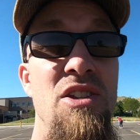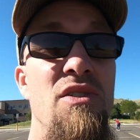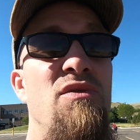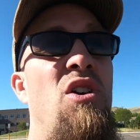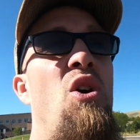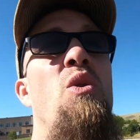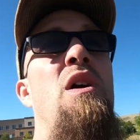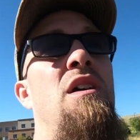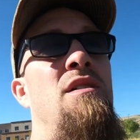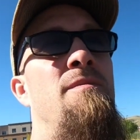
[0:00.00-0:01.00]
of
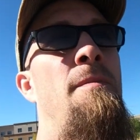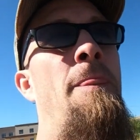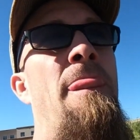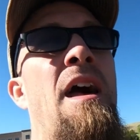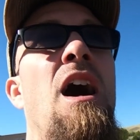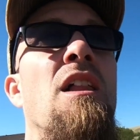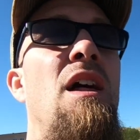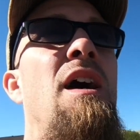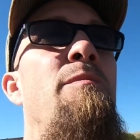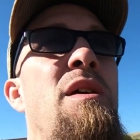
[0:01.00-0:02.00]
towing. A
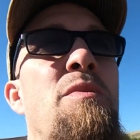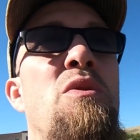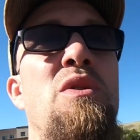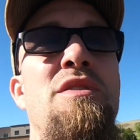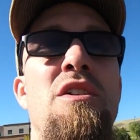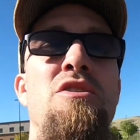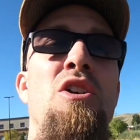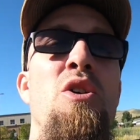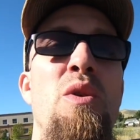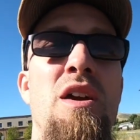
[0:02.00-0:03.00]
lot of people when they're
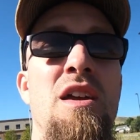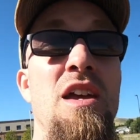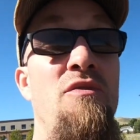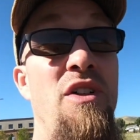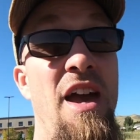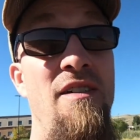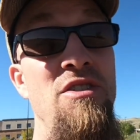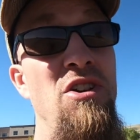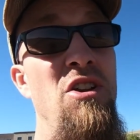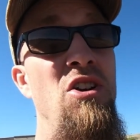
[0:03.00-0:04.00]
towing, if they
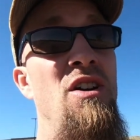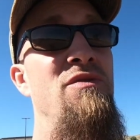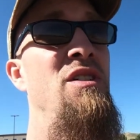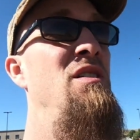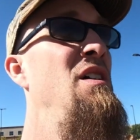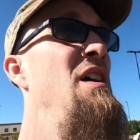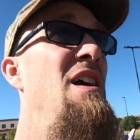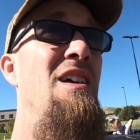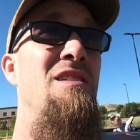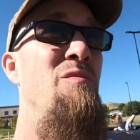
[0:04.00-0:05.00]
haven't done it often,
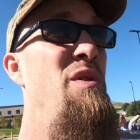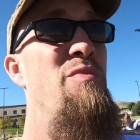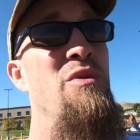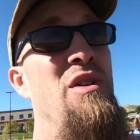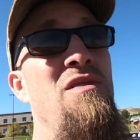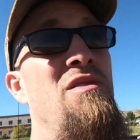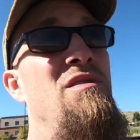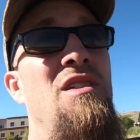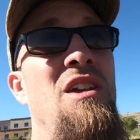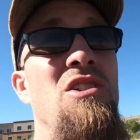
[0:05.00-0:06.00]
and some people
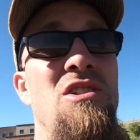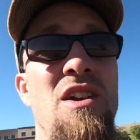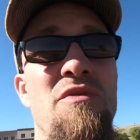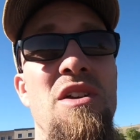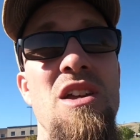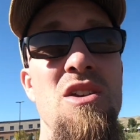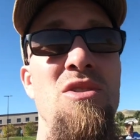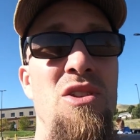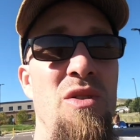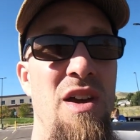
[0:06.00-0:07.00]
even, they just never get
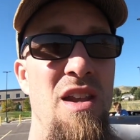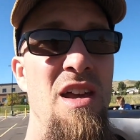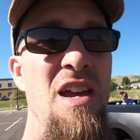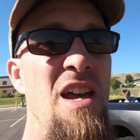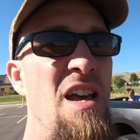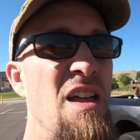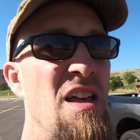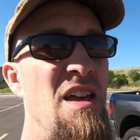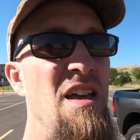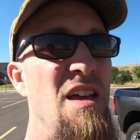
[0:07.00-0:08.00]
used to it.
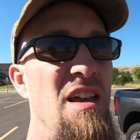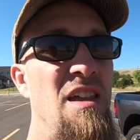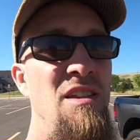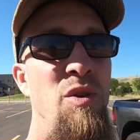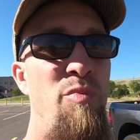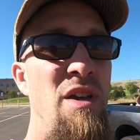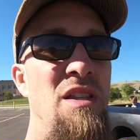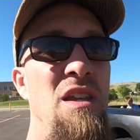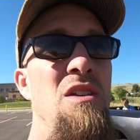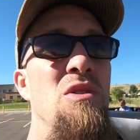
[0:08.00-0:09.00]
It is a big
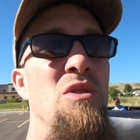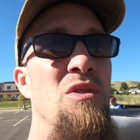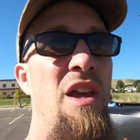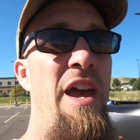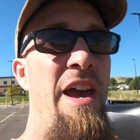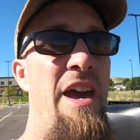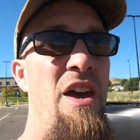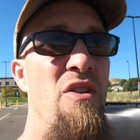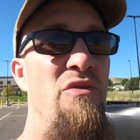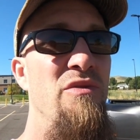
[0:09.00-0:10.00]
deal to
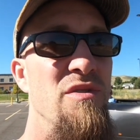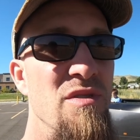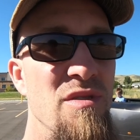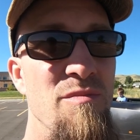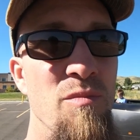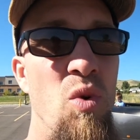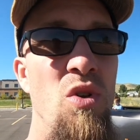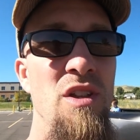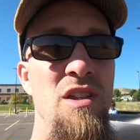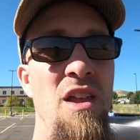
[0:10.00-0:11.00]
have more
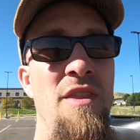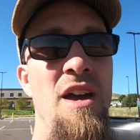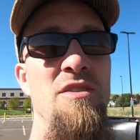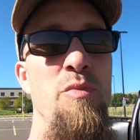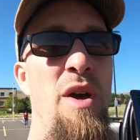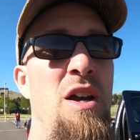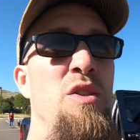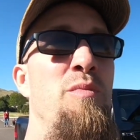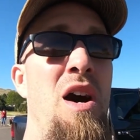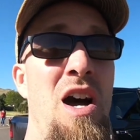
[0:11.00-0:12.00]
than 10,000
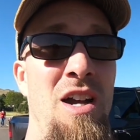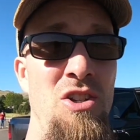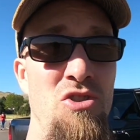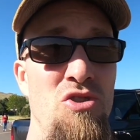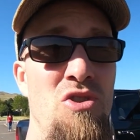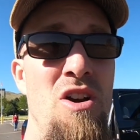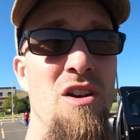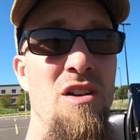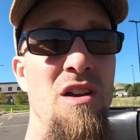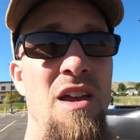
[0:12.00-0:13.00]
pounds behind your truck,